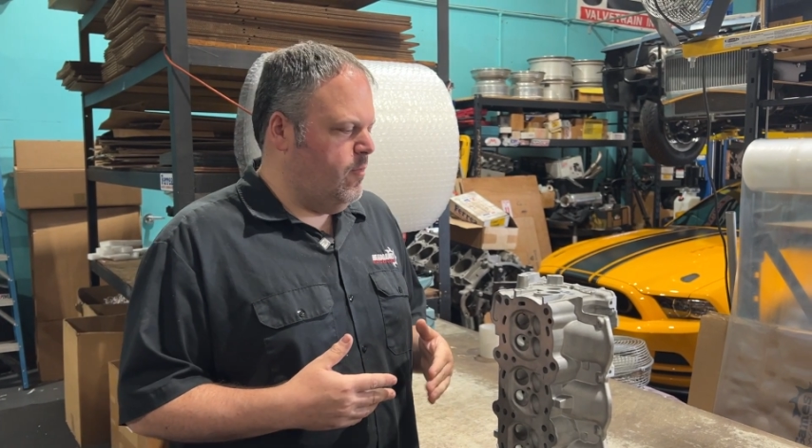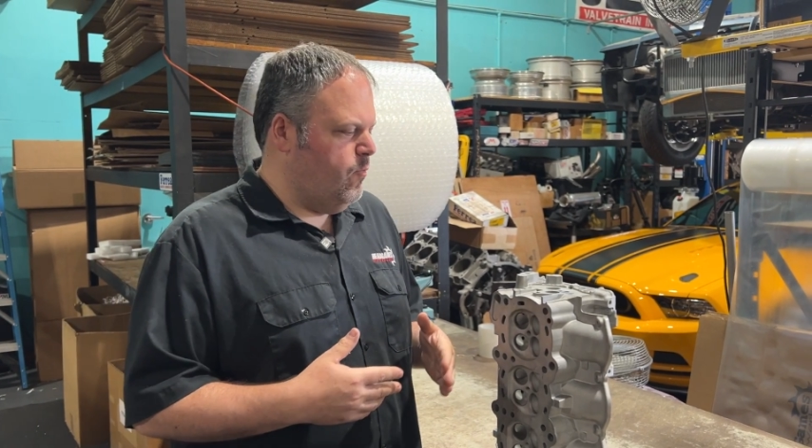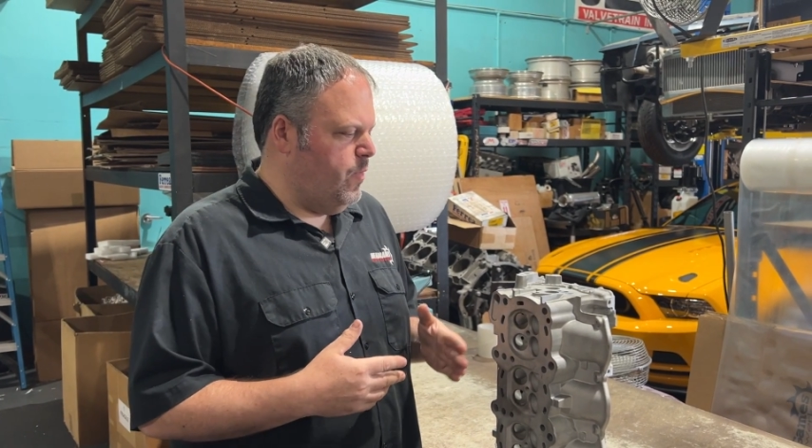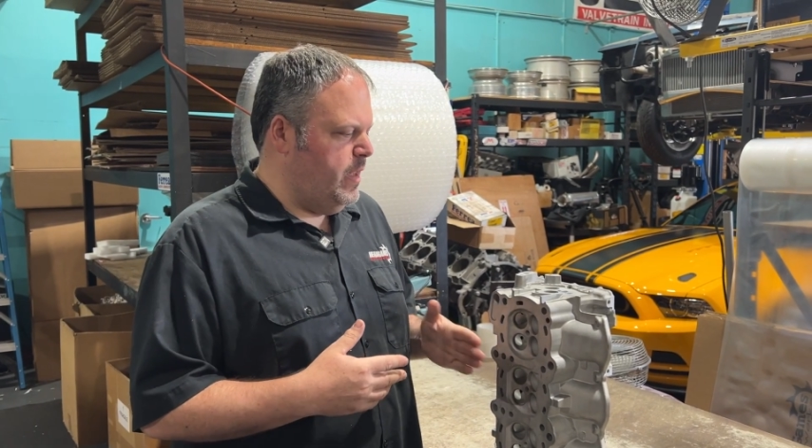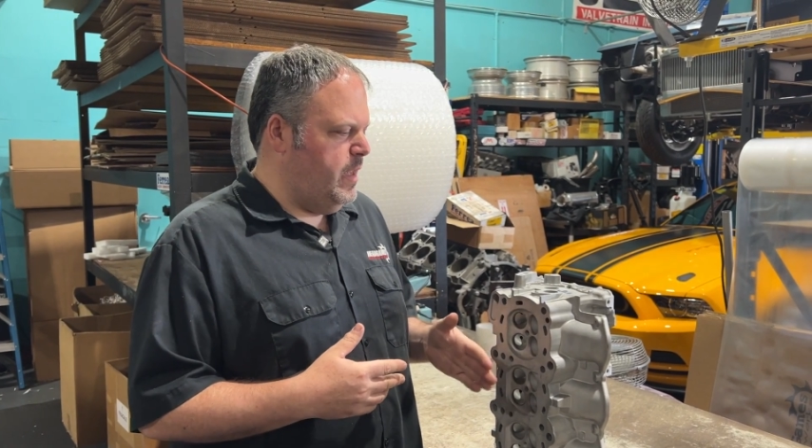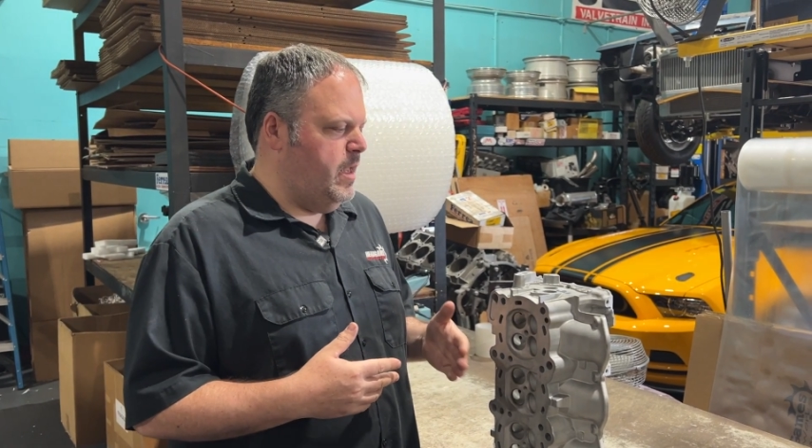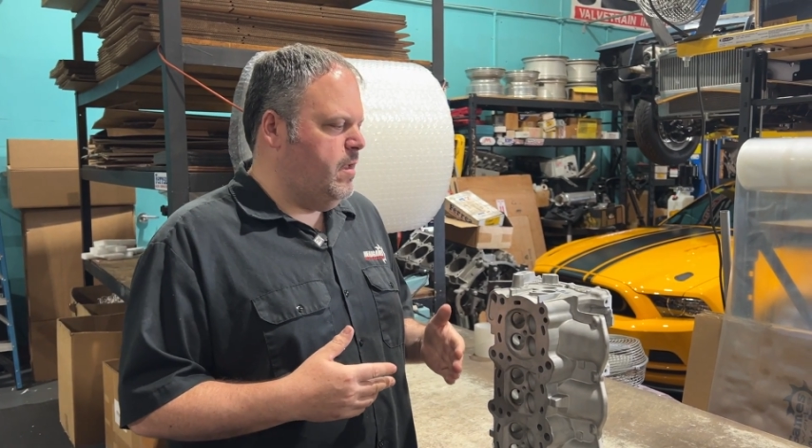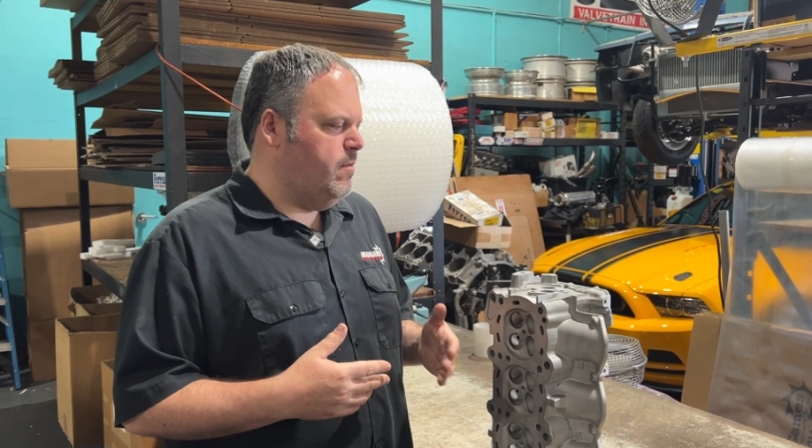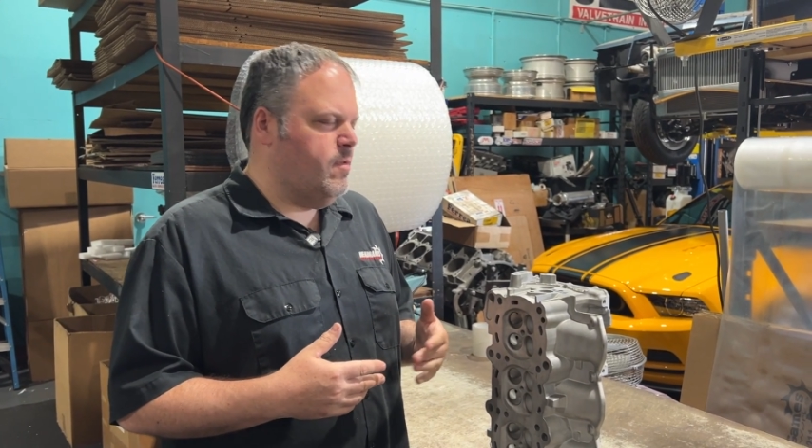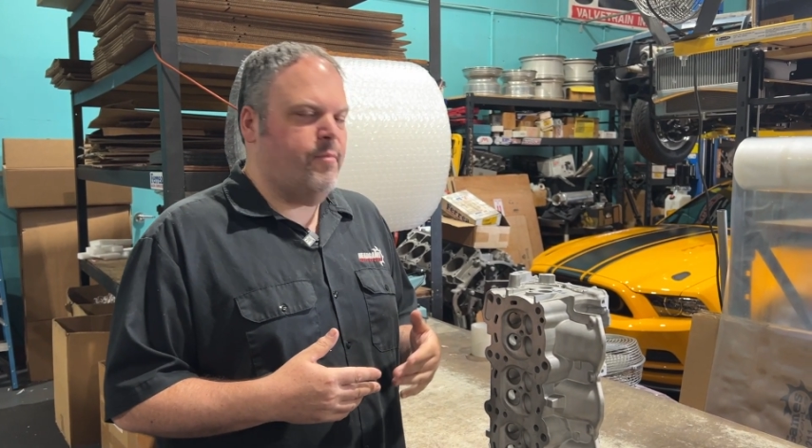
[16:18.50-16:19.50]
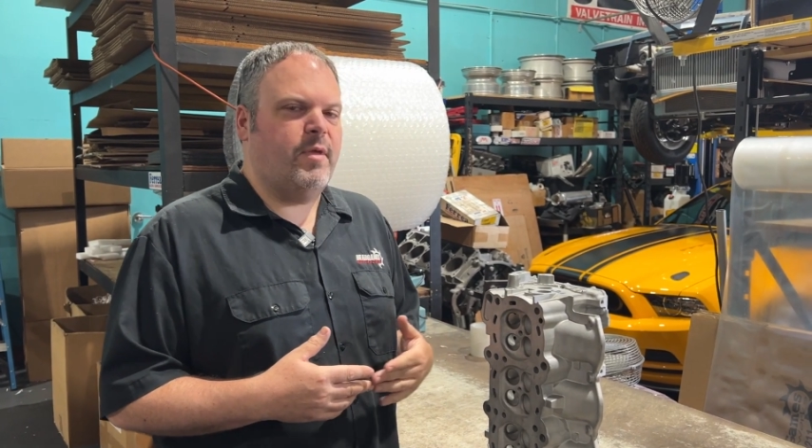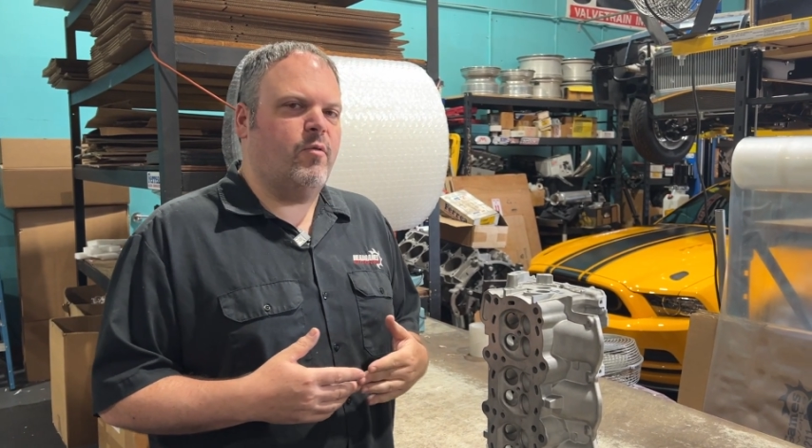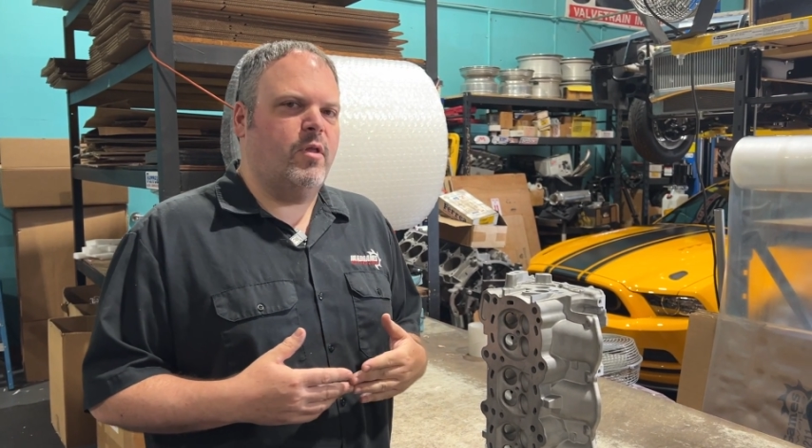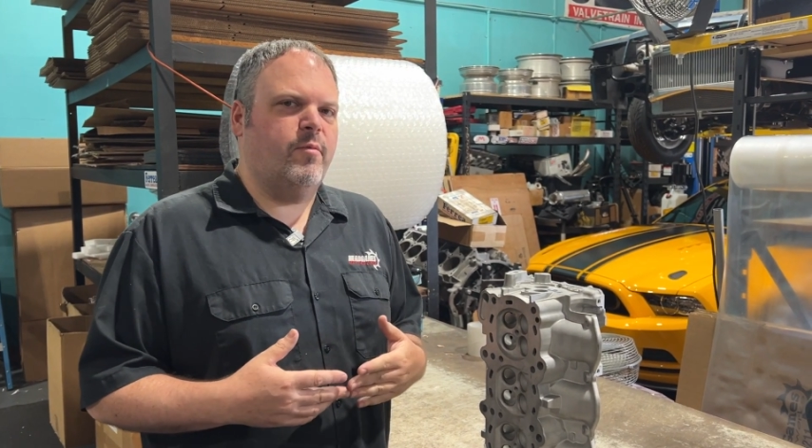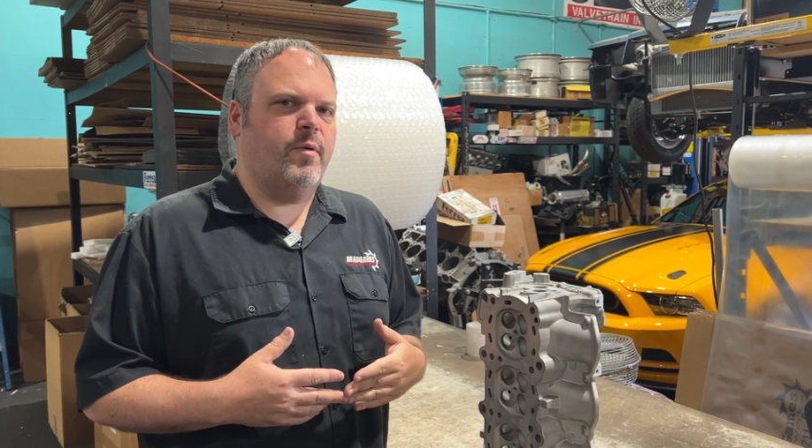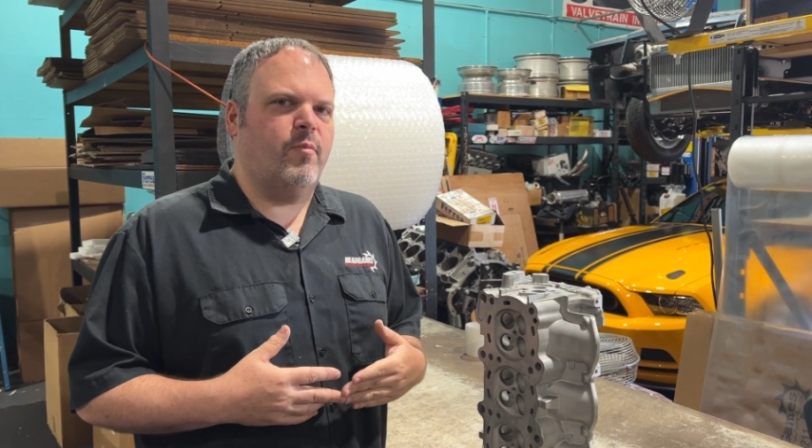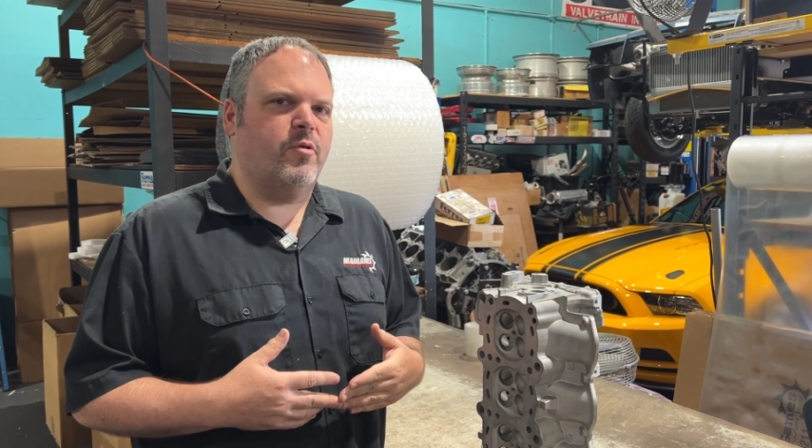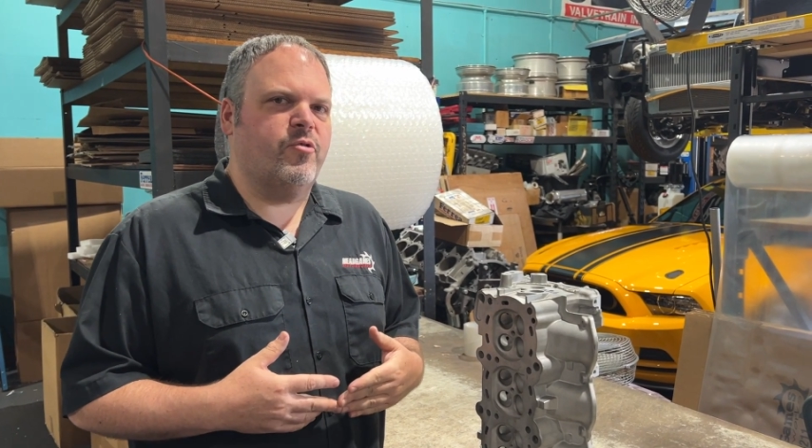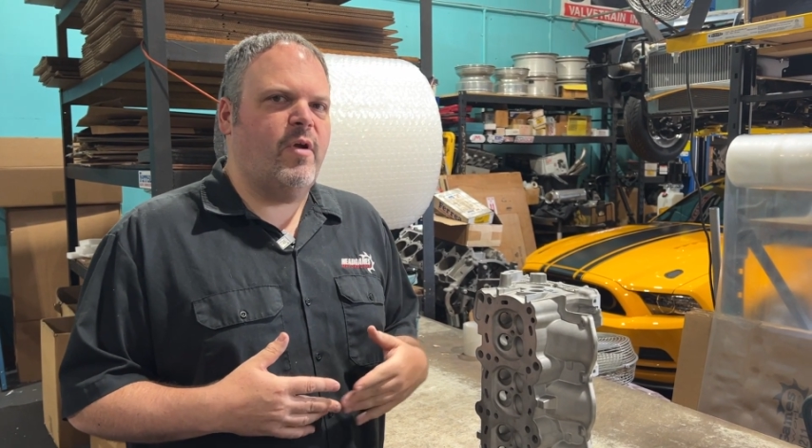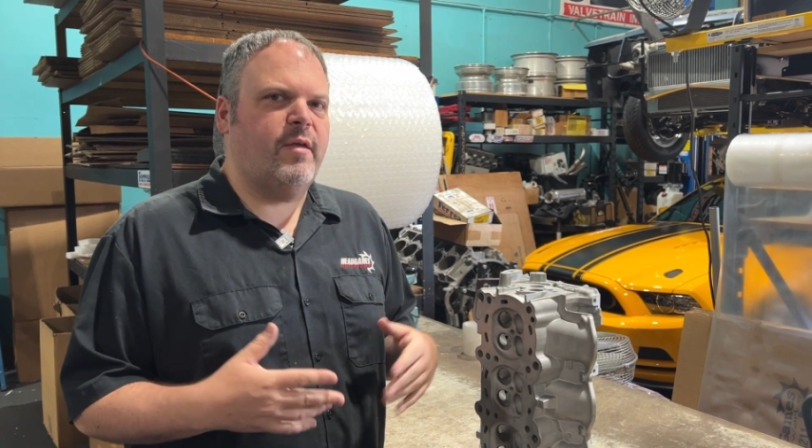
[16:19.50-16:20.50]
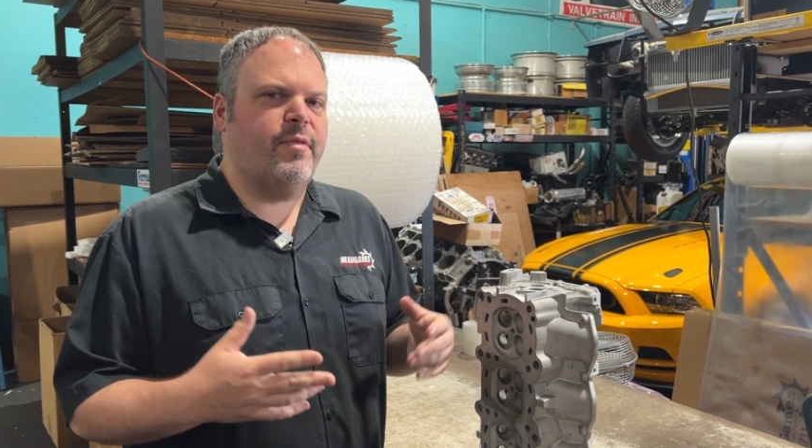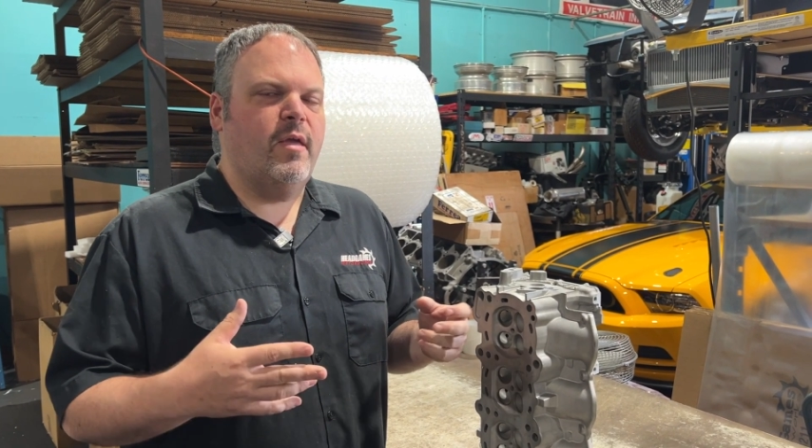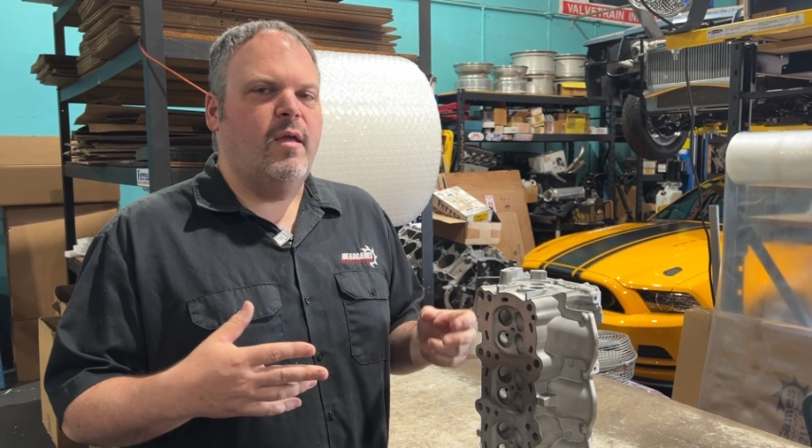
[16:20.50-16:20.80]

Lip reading: we needed something with a little bit more strength.